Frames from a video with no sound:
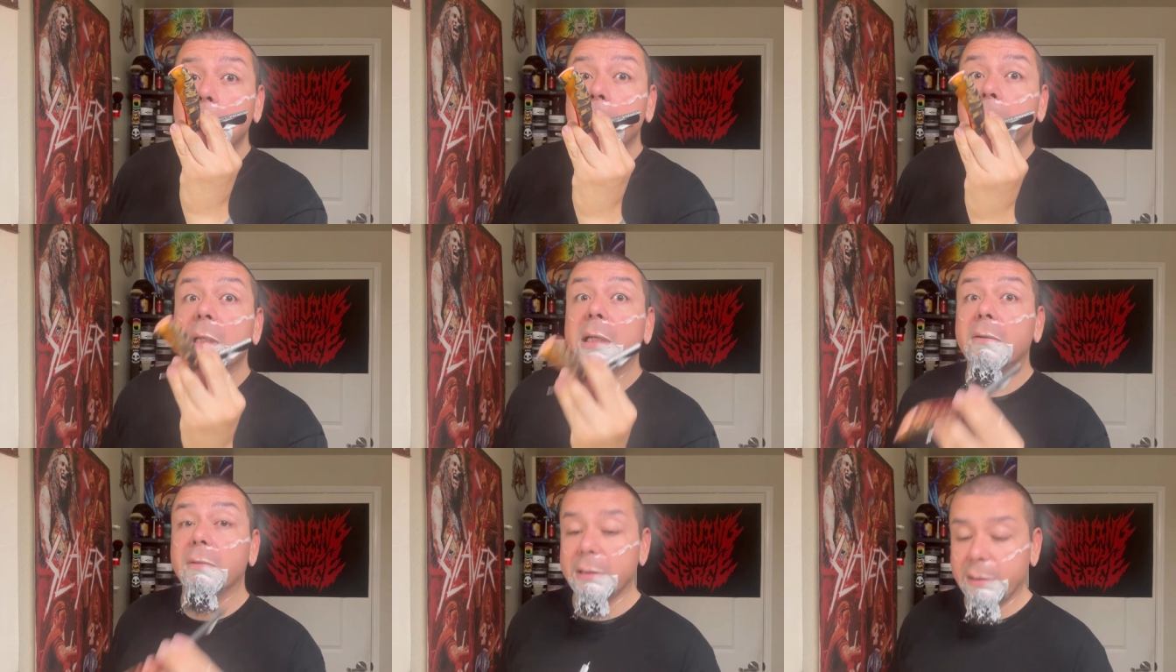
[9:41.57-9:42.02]

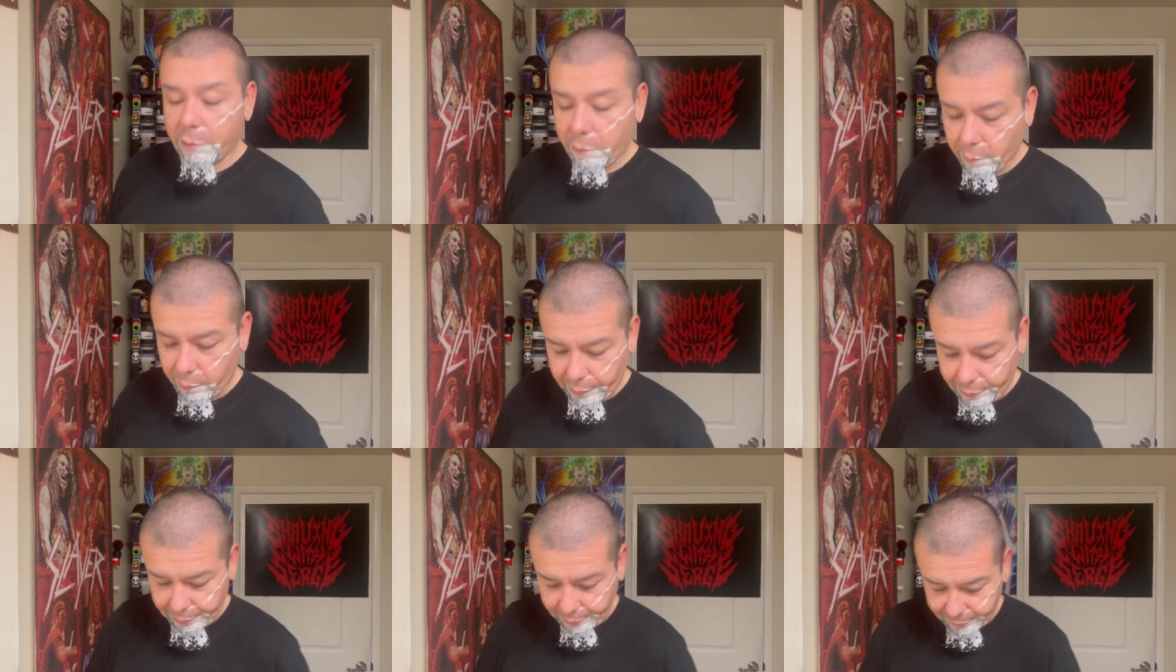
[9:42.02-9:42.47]
it was
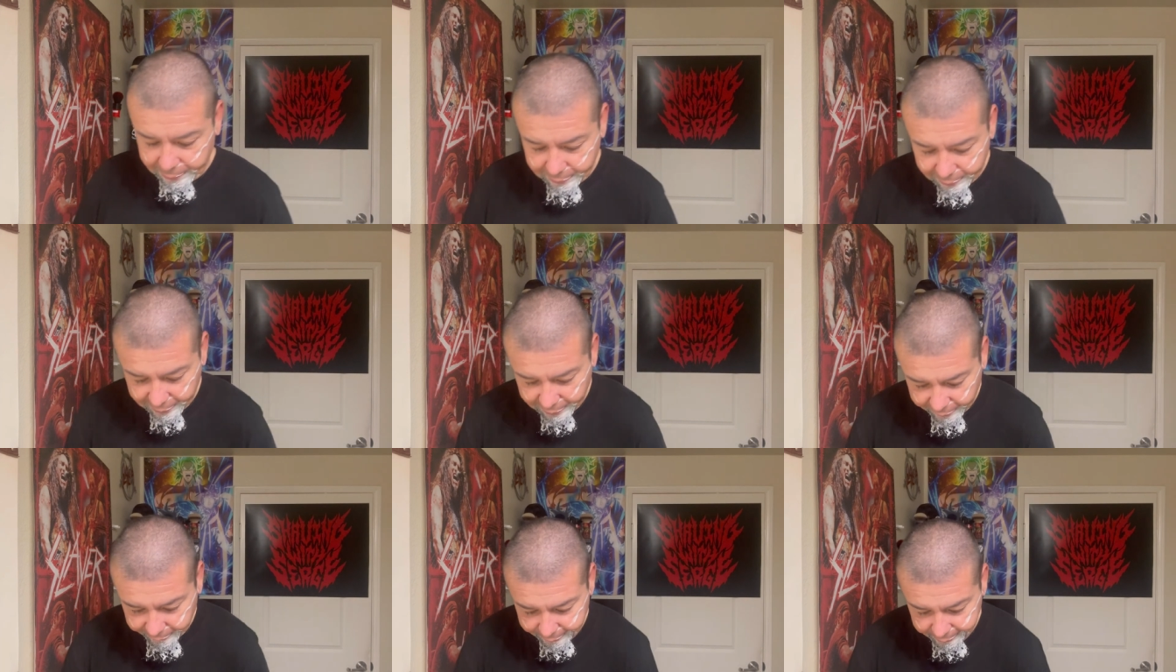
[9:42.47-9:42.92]

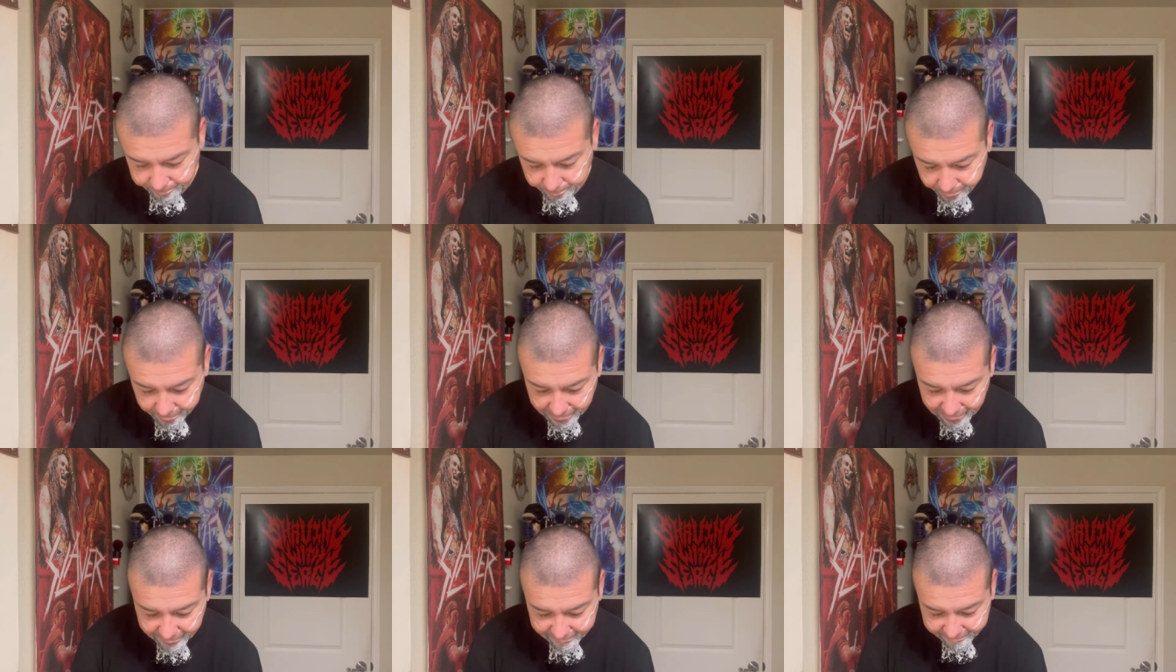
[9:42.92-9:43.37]
gorgeous. It was
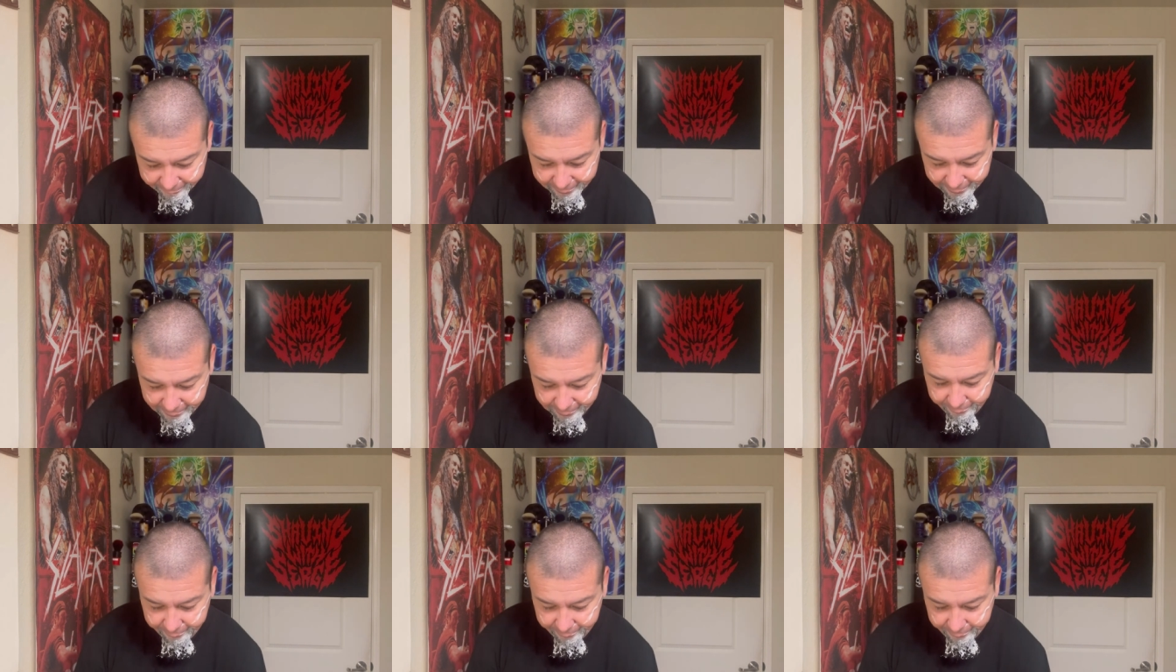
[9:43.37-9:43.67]
private,